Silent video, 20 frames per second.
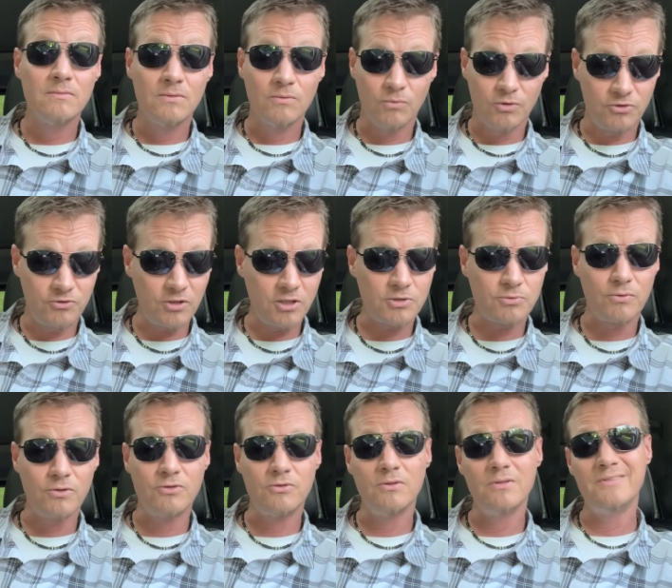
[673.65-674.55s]
with such
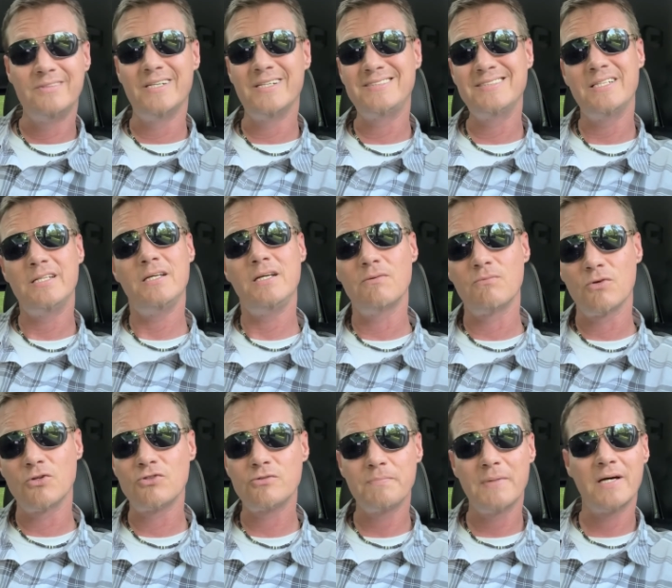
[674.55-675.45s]
dignity and
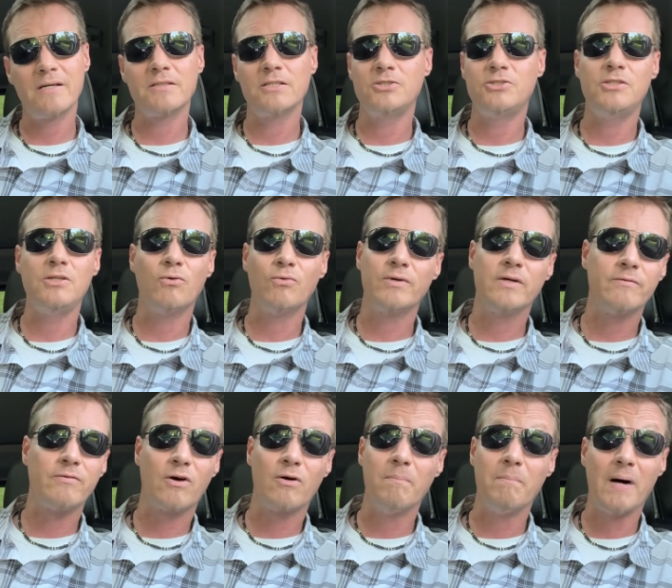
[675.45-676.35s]
respect that she don't give
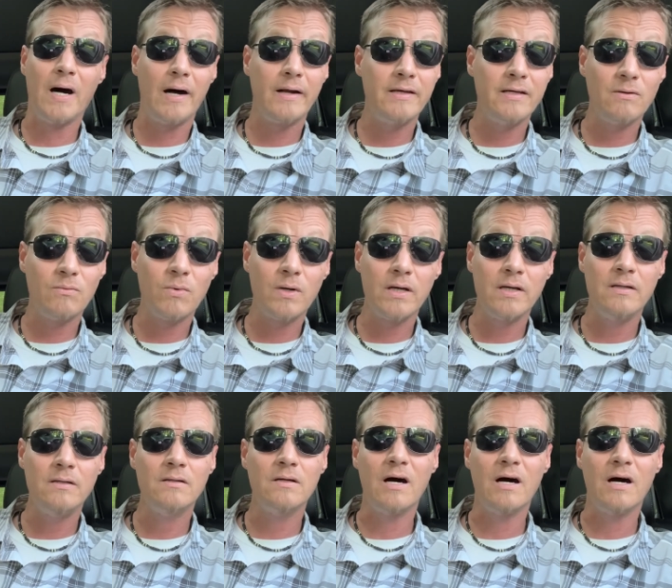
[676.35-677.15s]
her body away.